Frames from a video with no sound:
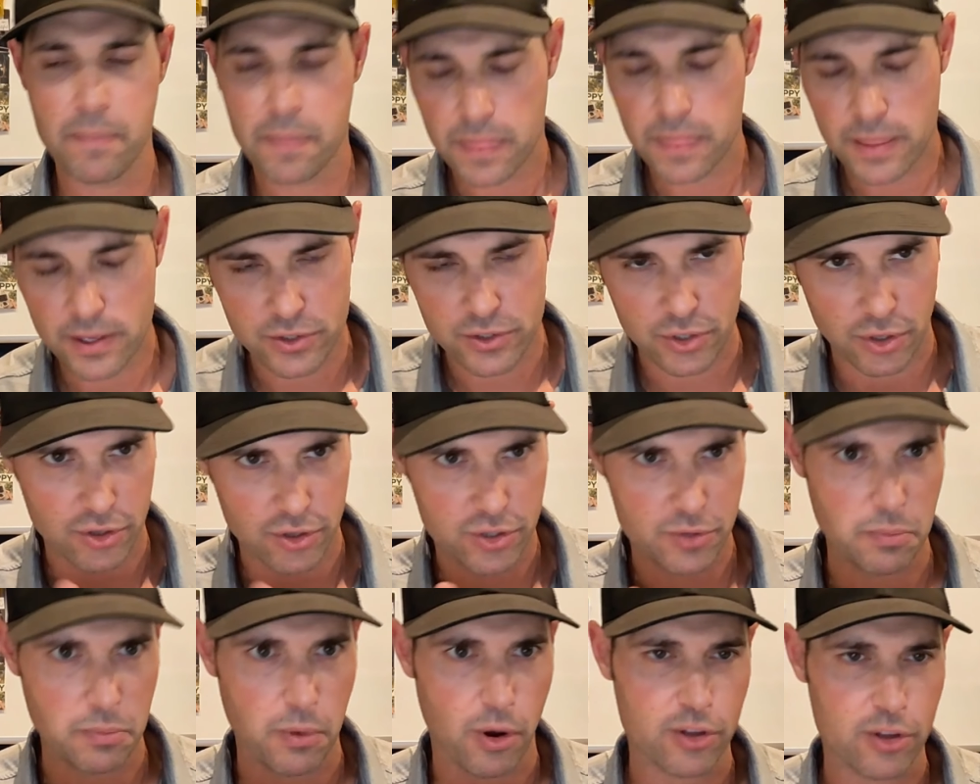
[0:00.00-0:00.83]
So
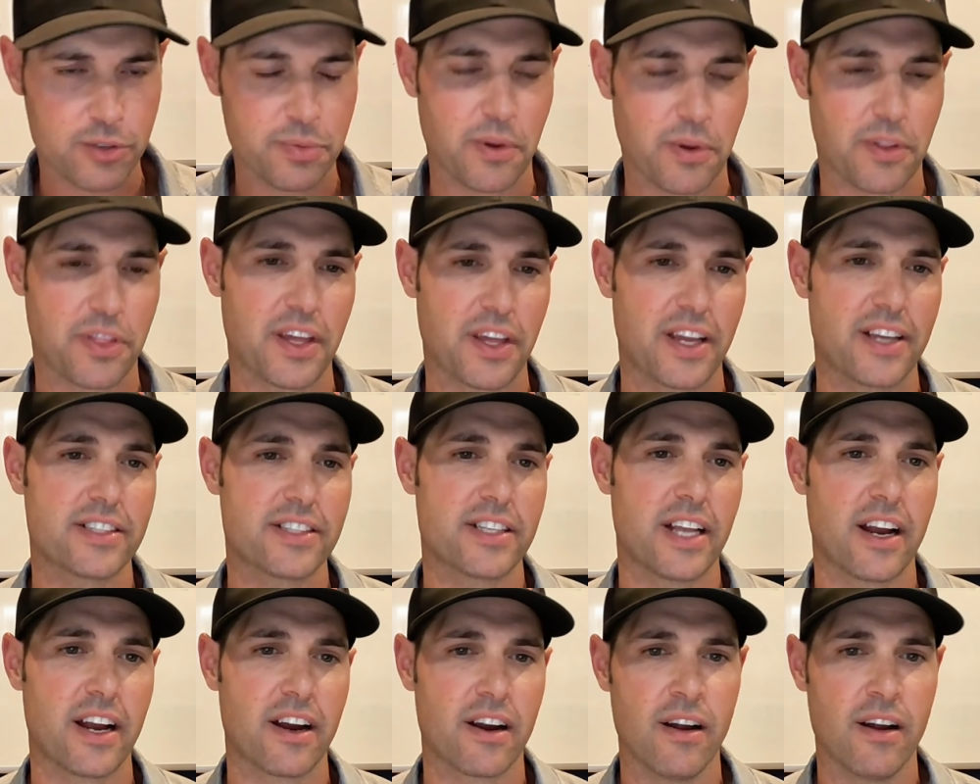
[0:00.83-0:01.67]
there's multiple things
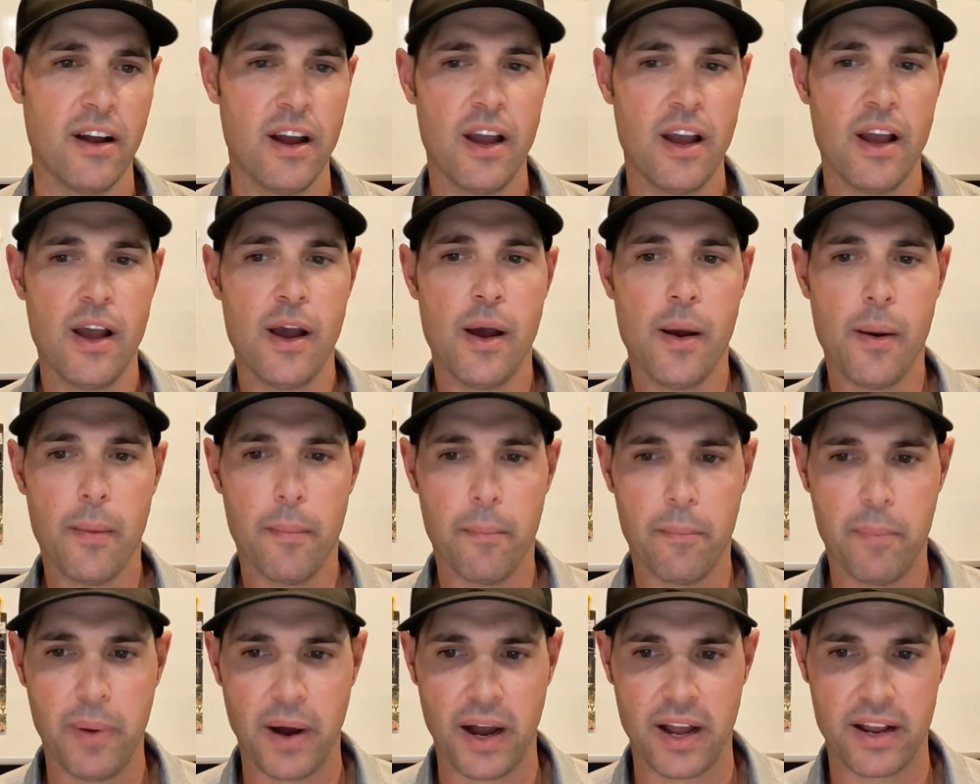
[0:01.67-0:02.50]
there.
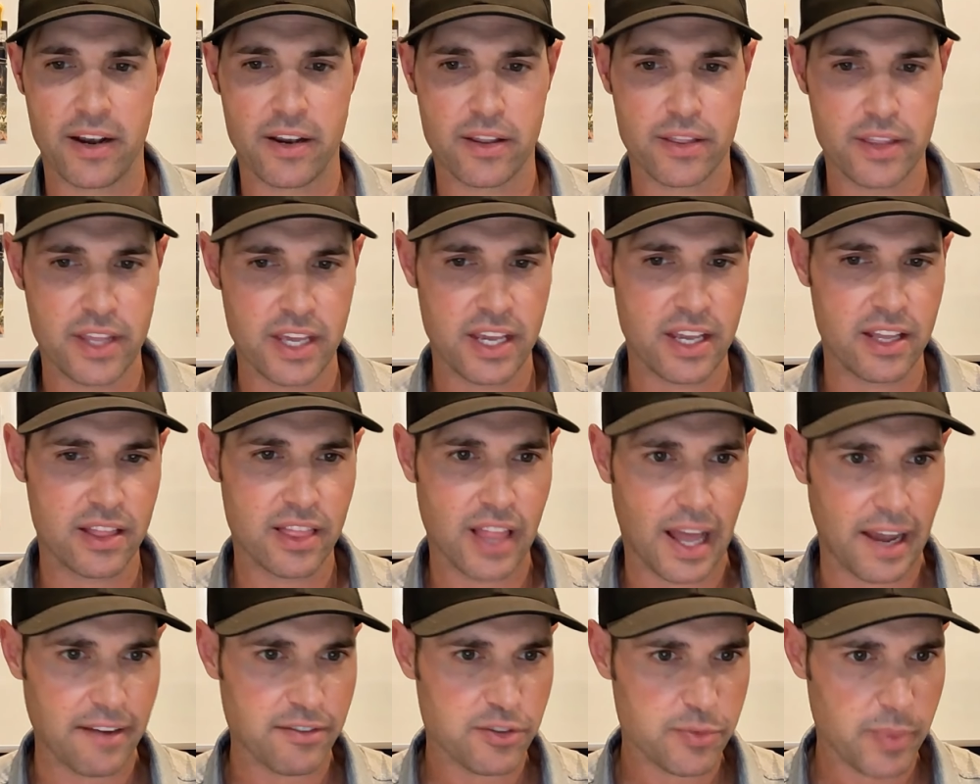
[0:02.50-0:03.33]
But the
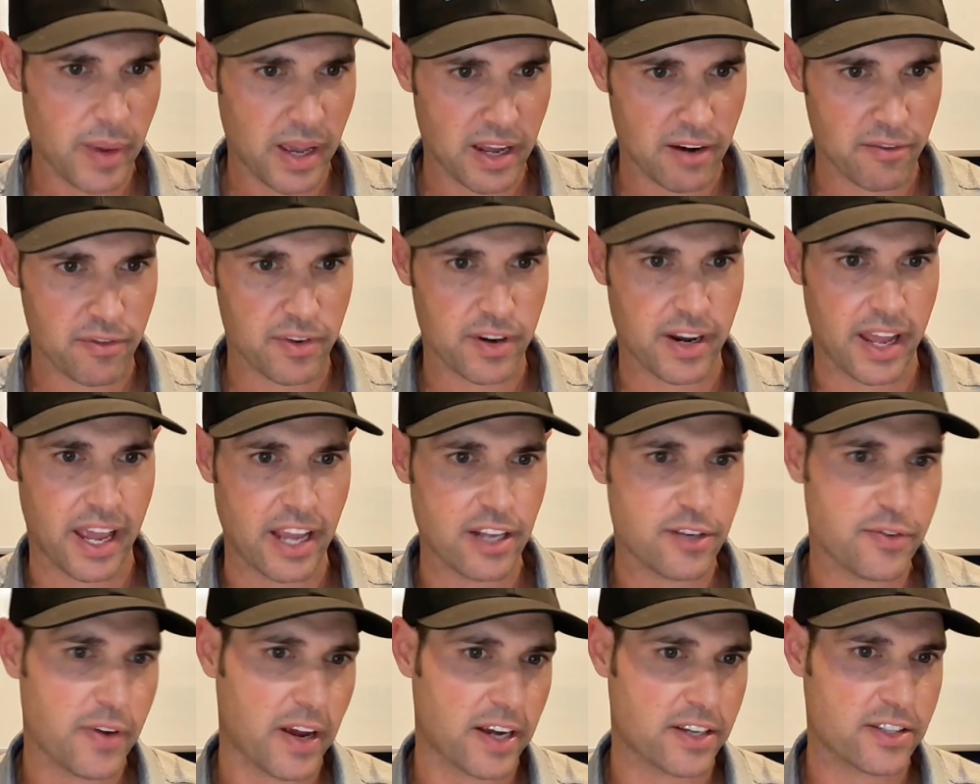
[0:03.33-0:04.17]
lifespan of an
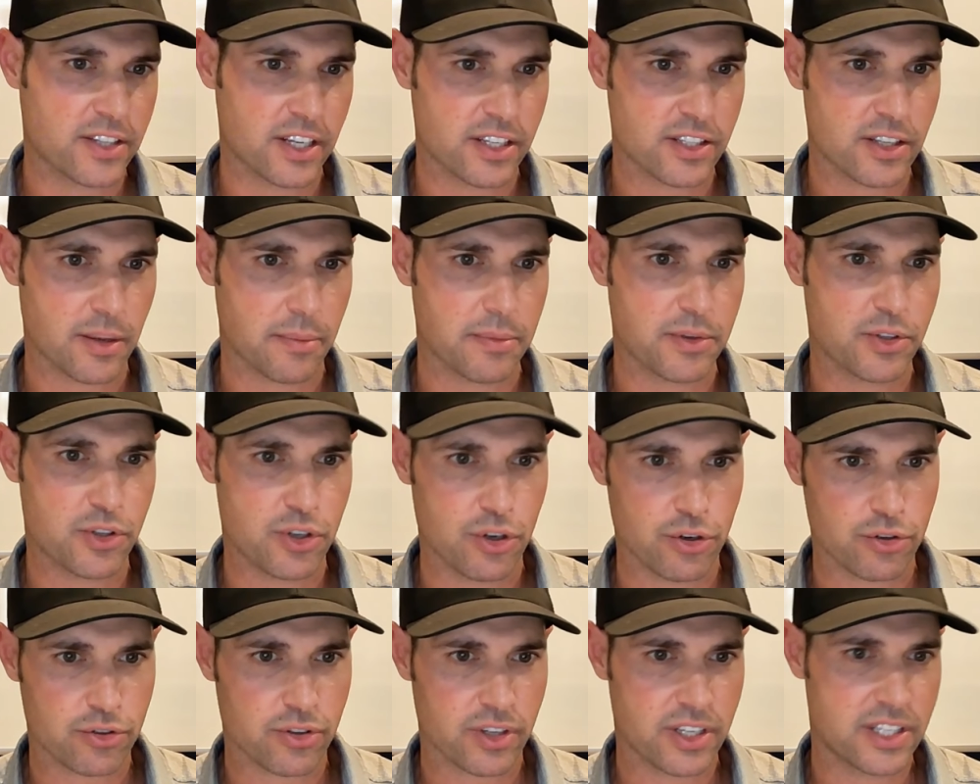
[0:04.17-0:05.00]
HVAC system is
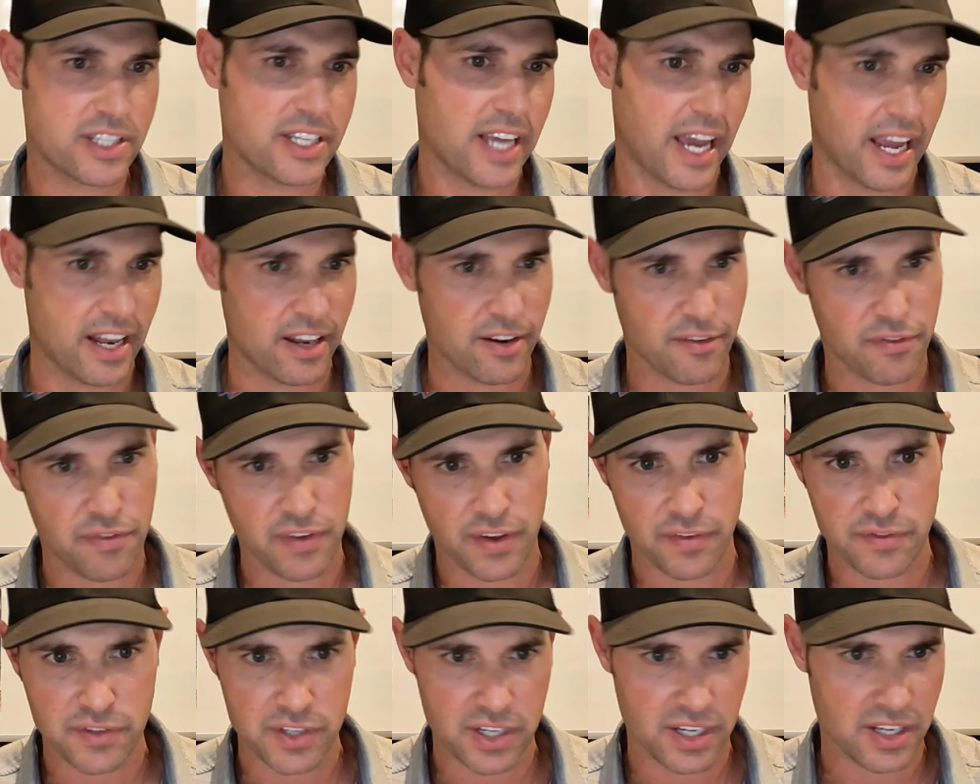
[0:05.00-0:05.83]
usually 10 to
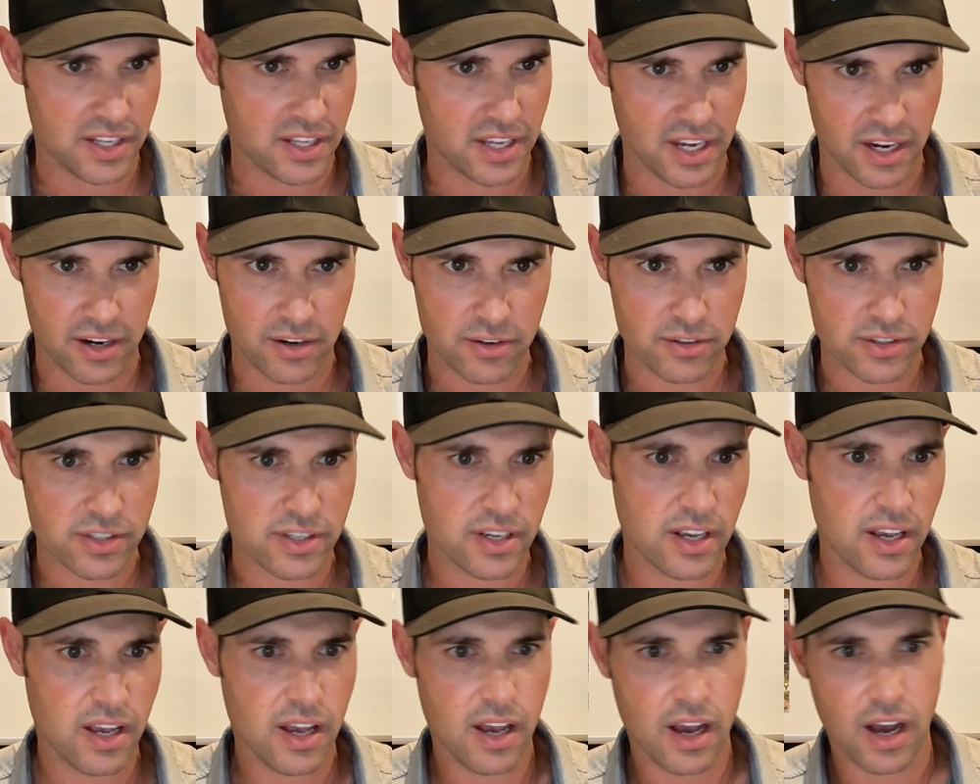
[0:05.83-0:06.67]
15
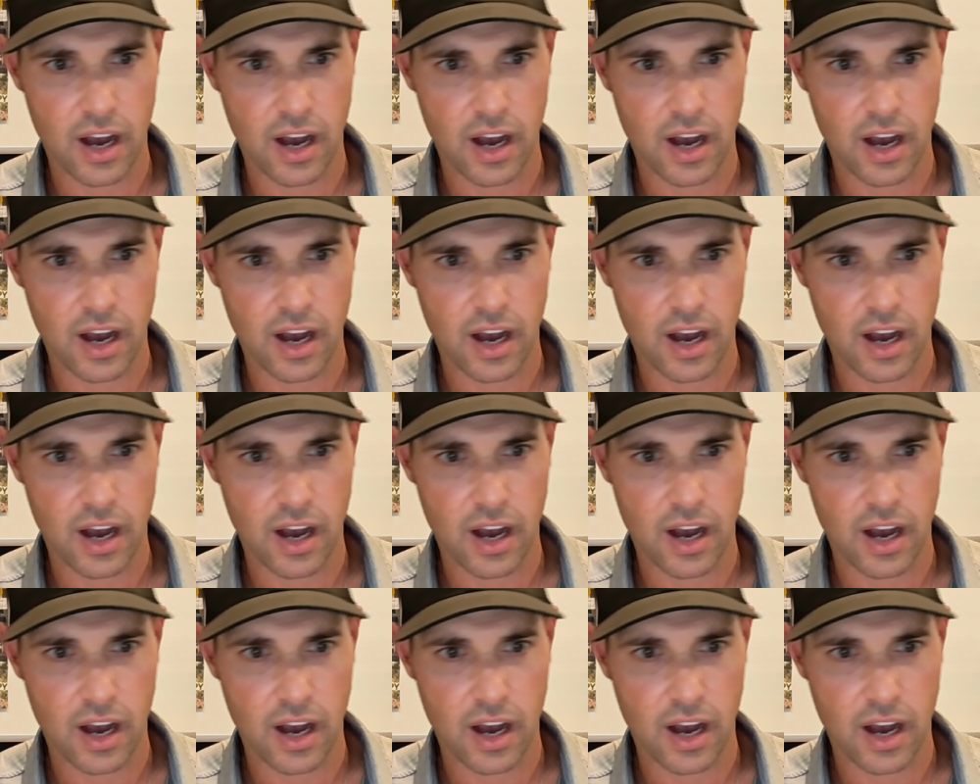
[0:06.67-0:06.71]
years.